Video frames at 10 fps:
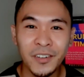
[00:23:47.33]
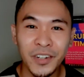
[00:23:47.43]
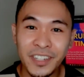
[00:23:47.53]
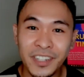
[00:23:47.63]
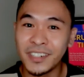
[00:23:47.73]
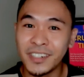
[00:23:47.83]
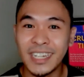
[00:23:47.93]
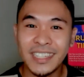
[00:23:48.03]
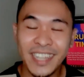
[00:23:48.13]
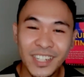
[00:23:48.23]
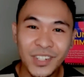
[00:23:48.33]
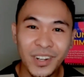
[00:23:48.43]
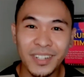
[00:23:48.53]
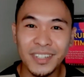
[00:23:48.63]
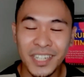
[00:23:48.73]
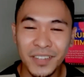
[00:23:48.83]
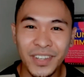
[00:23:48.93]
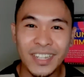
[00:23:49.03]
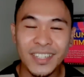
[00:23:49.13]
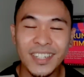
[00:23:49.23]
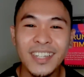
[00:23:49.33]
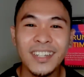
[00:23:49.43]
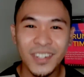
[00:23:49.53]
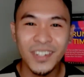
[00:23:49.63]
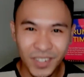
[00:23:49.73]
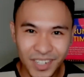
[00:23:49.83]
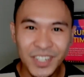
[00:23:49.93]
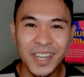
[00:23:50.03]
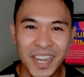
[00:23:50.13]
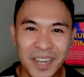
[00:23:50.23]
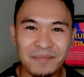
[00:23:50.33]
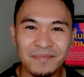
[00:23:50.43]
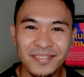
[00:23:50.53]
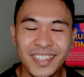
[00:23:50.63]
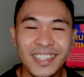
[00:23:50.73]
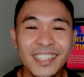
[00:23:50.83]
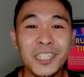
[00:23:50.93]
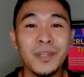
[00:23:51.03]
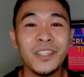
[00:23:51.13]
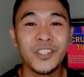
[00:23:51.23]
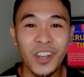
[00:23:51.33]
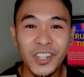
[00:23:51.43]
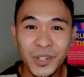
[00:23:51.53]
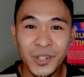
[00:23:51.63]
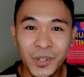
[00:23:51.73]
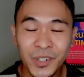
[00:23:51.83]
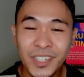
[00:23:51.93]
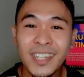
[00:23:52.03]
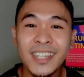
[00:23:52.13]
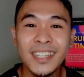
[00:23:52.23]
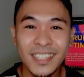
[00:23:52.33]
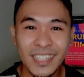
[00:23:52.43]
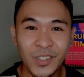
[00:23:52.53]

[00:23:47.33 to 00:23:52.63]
here at Get Started TV's Crunch Time. This has been Josh, your host. See you